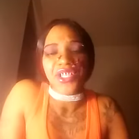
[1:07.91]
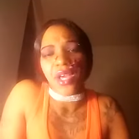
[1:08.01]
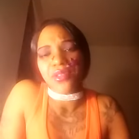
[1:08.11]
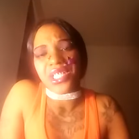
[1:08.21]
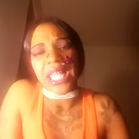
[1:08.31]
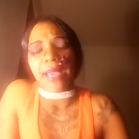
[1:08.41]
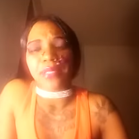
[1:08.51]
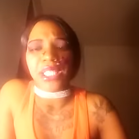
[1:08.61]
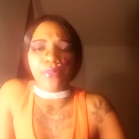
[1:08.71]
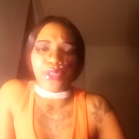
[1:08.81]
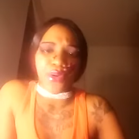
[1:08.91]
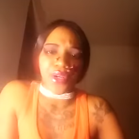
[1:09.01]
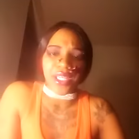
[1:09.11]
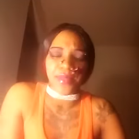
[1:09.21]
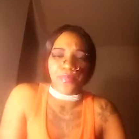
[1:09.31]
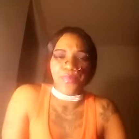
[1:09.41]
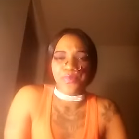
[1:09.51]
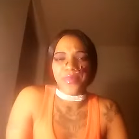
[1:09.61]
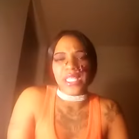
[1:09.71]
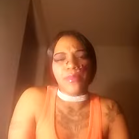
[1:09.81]
Don't stop. Keep doing it
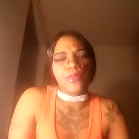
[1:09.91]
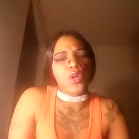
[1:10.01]
keep